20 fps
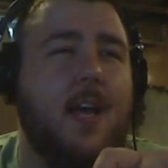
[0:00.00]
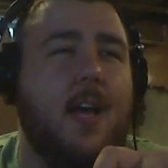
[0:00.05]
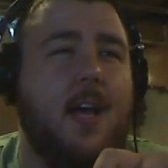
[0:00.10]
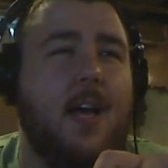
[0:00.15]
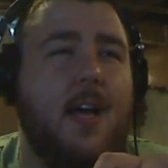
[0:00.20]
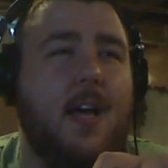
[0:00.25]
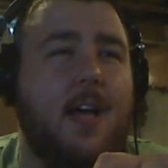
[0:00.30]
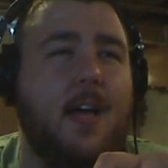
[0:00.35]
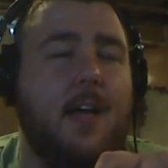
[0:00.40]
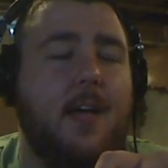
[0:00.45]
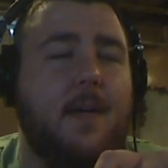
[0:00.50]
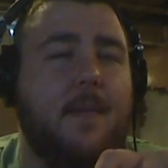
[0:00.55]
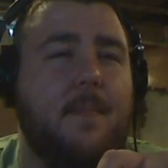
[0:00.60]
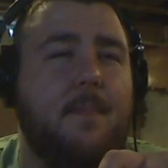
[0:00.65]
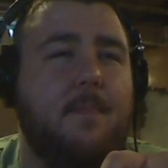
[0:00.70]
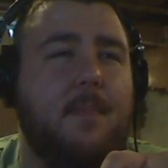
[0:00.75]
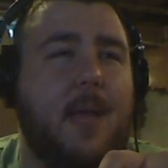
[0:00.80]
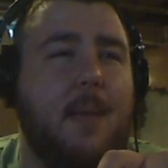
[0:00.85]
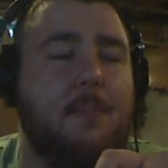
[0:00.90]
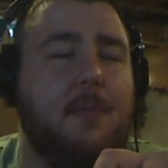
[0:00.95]

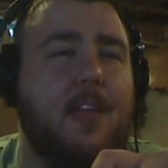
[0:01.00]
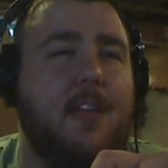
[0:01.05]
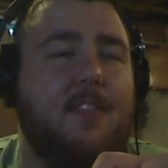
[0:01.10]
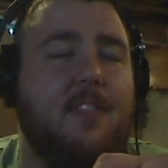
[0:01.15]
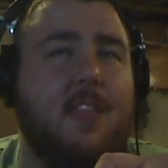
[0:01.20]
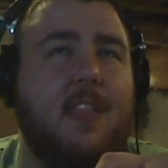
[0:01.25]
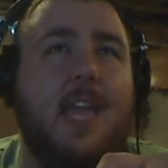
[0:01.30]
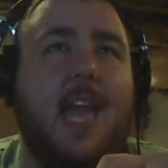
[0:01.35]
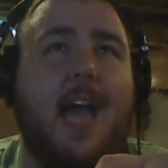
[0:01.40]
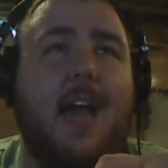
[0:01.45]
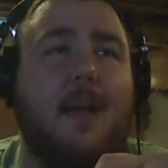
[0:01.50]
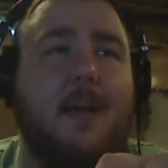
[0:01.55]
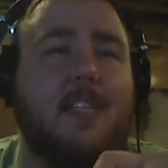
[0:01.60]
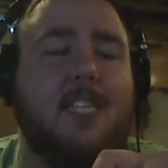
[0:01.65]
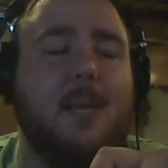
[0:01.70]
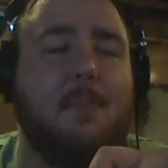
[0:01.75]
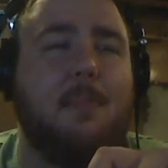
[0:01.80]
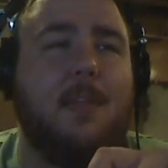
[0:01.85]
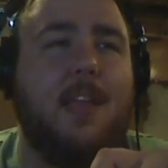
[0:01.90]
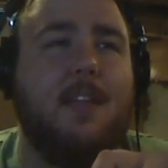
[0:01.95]
I believe because
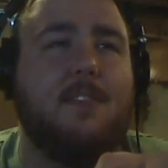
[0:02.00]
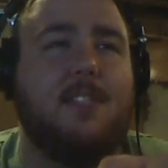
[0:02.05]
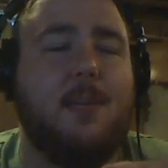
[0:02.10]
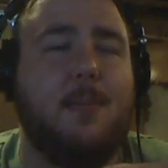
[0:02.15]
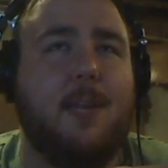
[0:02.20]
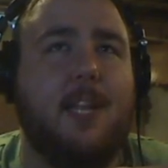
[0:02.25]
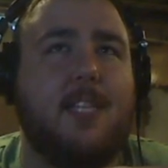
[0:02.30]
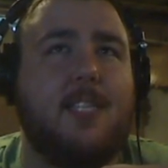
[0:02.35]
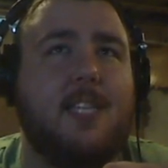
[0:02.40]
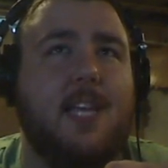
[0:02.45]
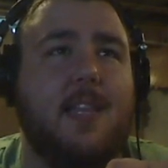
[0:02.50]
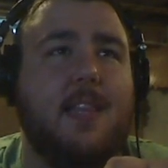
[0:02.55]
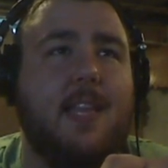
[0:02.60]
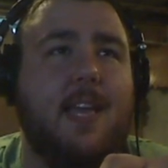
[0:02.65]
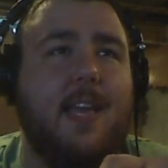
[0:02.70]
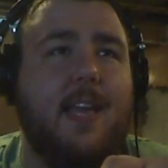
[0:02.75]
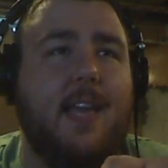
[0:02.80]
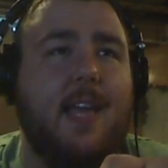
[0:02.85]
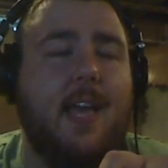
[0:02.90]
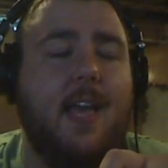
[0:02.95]
I believe somebody had said
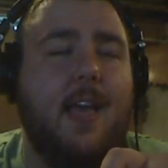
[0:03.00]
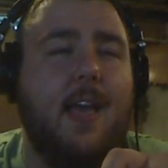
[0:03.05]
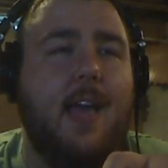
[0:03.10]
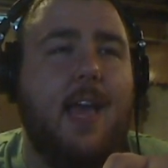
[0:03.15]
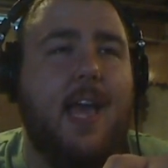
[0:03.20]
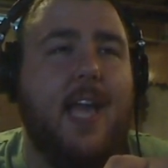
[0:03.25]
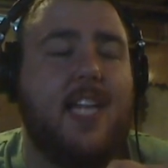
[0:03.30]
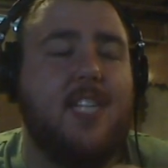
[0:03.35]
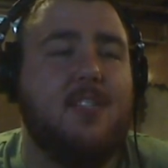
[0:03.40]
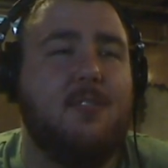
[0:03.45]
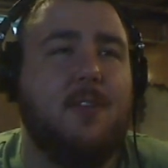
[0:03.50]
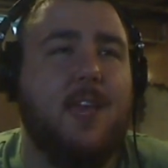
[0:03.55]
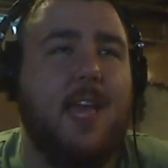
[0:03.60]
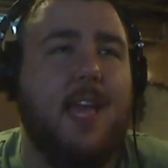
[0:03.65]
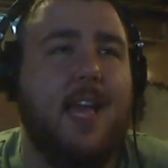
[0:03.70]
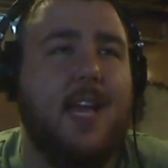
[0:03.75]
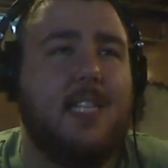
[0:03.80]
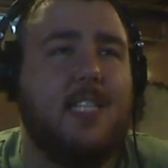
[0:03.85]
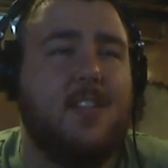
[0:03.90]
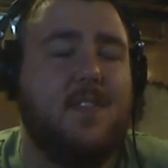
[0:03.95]
like H2K
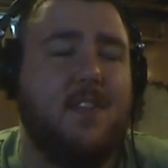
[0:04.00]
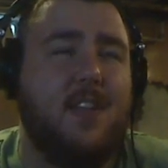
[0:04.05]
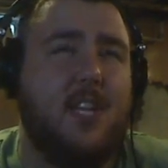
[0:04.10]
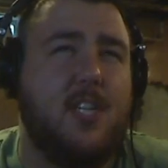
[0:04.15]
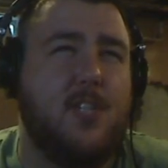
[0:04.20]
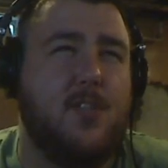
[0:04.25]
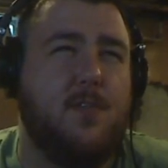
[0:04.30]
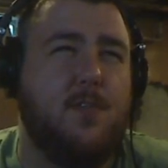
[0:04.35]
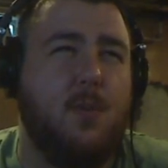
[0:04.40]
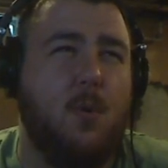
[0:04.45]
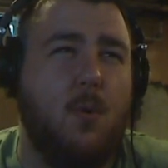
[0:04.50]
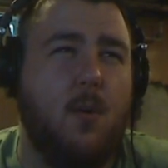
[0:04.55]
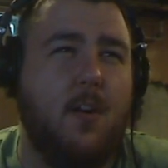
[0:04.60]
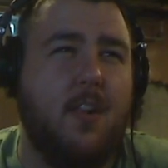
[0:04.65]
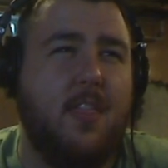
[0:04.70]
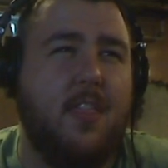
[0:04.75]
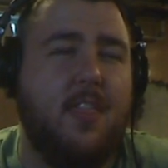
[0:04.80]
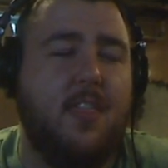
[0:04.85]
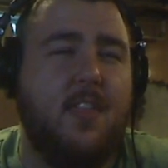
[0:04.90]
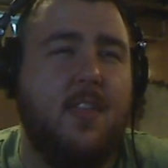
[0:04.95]
has to finish
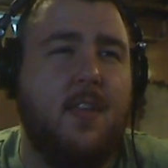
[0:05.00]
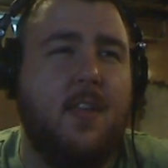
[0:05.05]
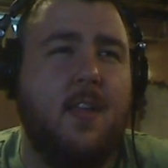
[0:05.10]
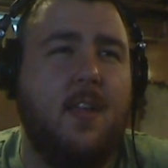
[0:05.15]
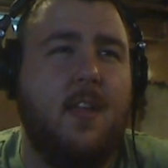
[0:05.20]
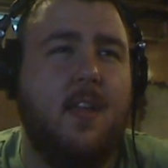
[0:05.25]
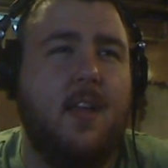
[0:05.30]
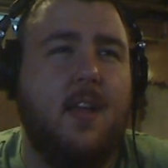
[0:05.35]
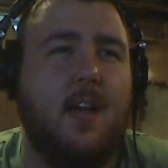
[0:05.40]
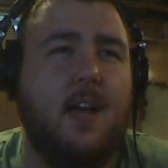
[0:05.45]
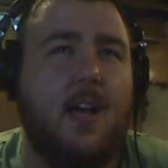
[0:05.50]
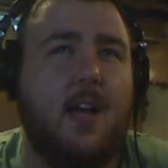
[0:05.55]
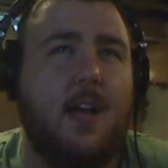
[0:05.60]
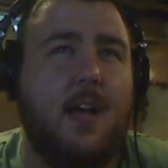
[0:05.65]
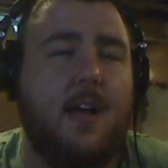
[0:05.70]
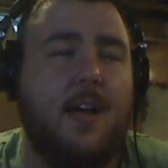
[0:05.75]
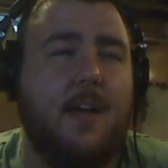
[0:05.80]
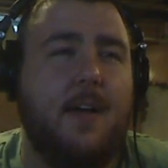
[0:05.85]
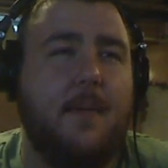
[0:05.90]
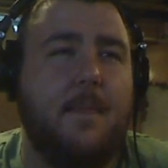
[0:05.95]
fourth,
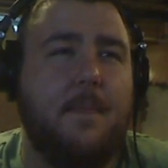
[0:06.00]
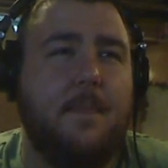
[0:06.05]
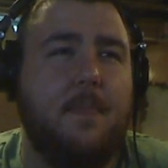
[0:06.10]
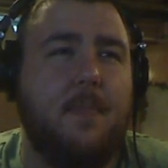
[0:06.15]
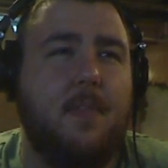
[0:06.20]
and